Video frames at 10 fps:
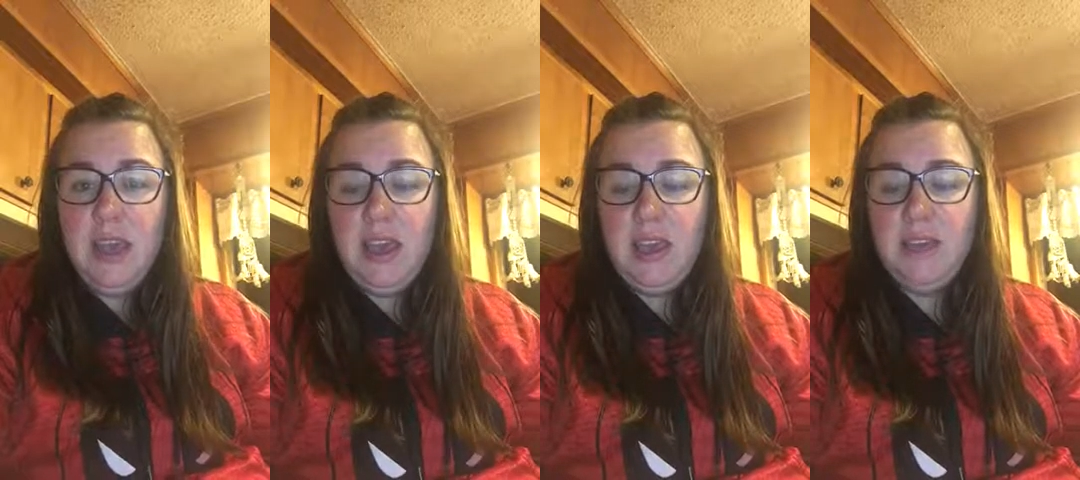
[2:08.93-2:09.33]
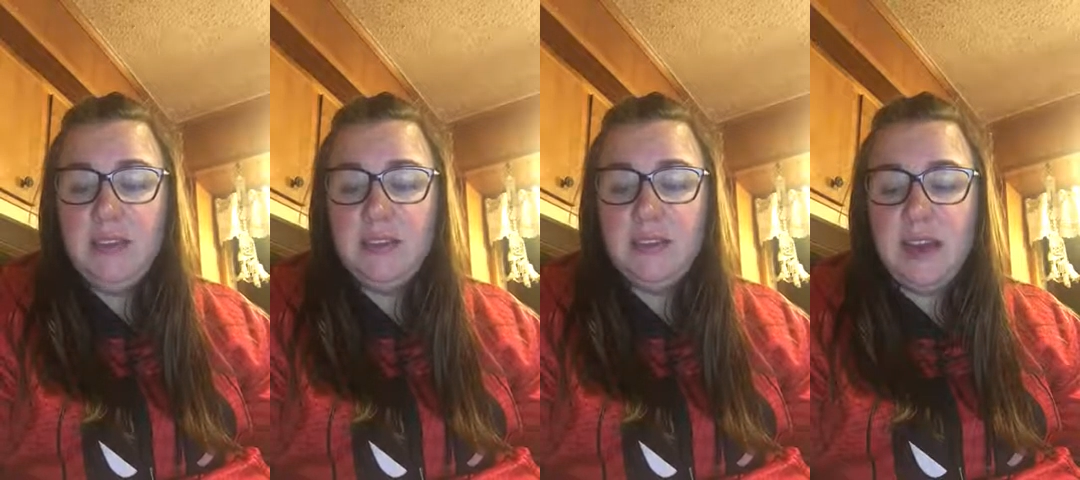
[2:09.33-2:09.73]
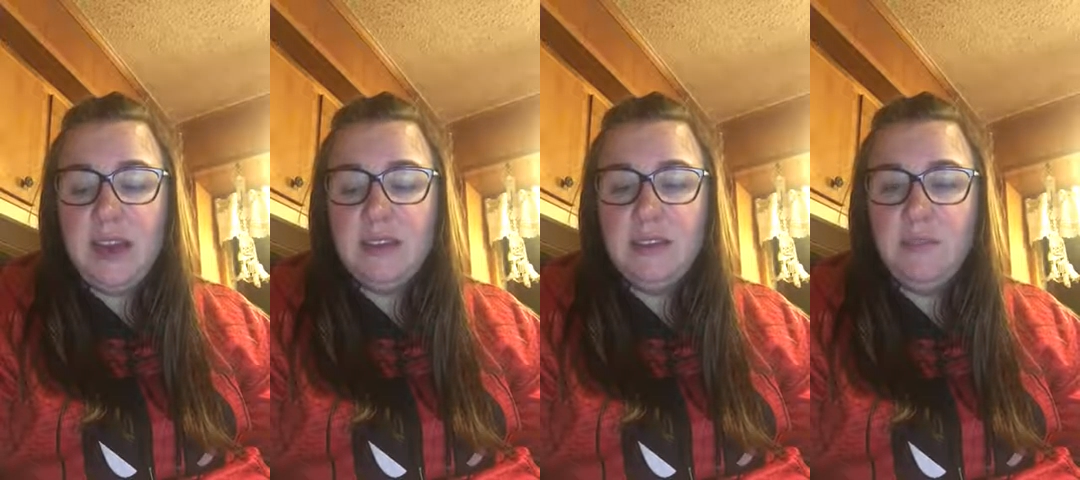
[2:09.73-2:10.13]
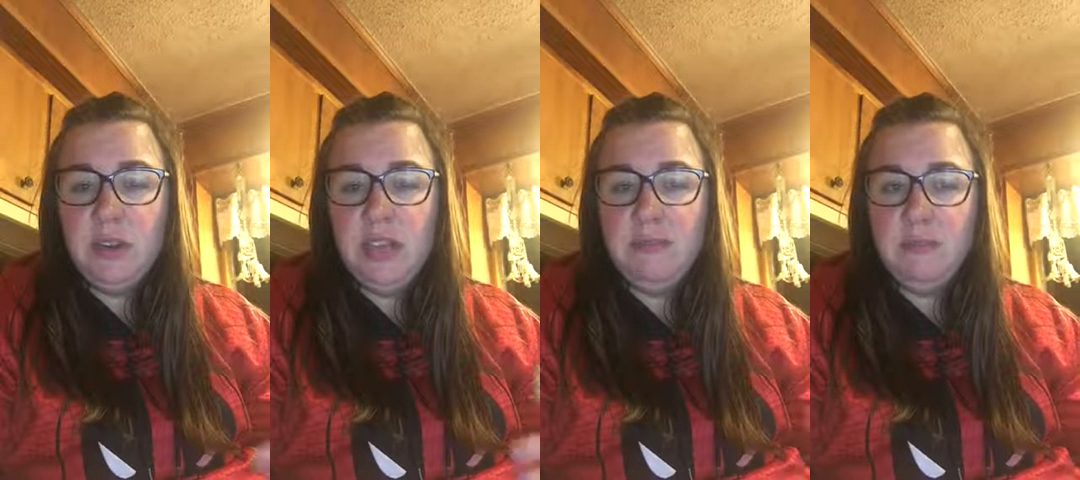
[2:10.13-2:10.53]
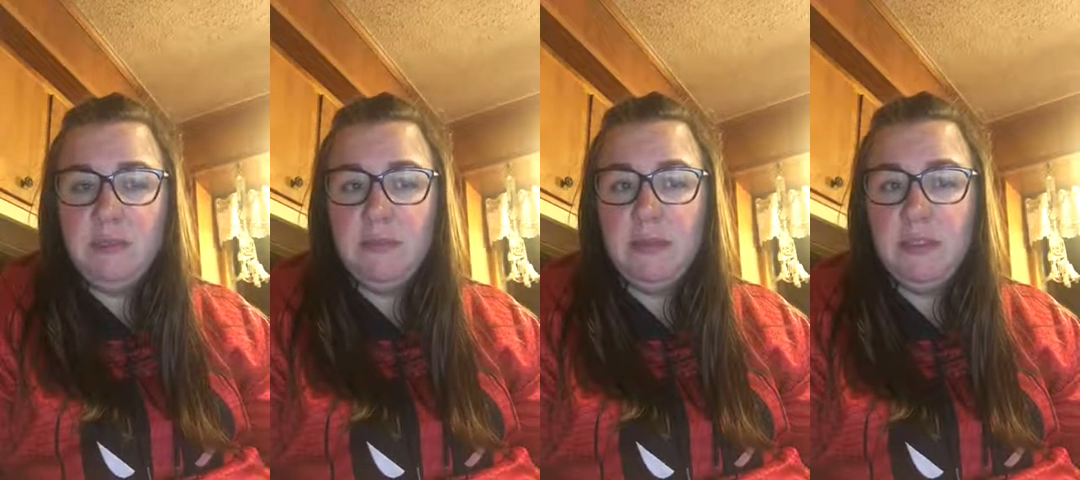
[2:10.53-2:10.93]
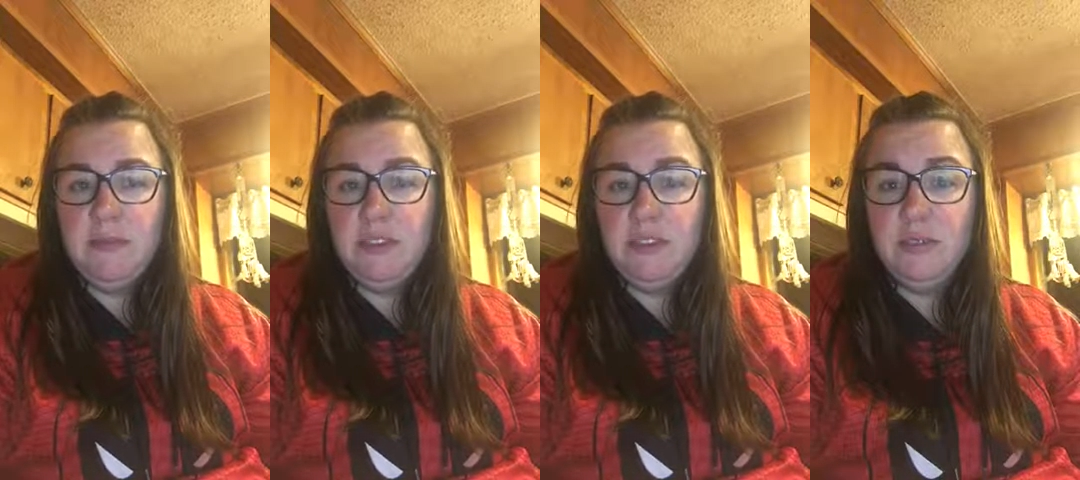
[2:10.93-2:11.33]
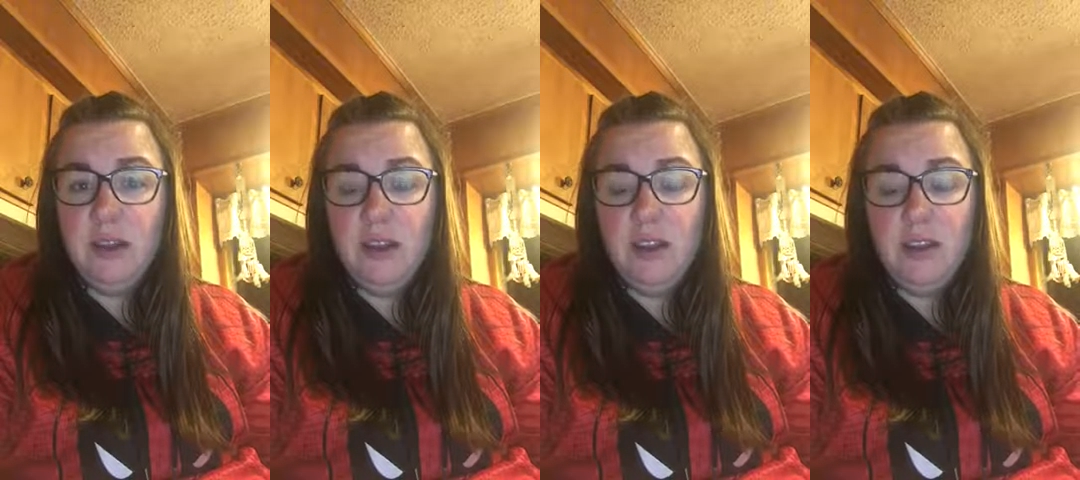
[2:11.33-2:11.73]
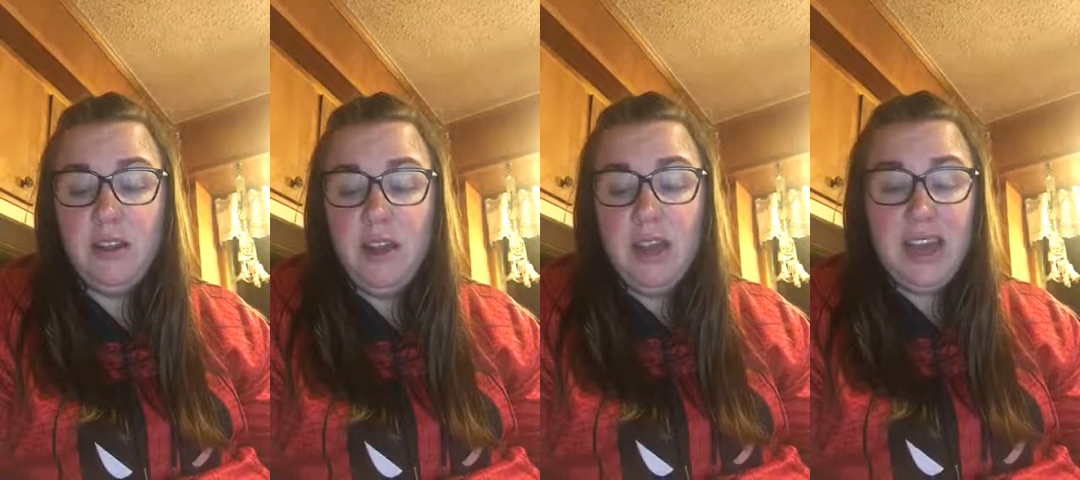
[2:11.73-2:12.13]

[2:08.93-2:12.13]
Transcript: and I didn't want to give him something that was too hard.